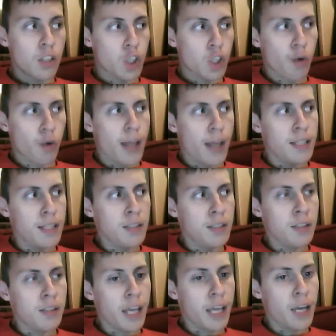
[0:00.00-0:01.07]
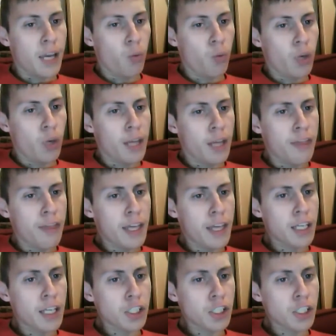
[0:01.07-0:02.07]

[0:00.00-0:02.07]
trends and what I think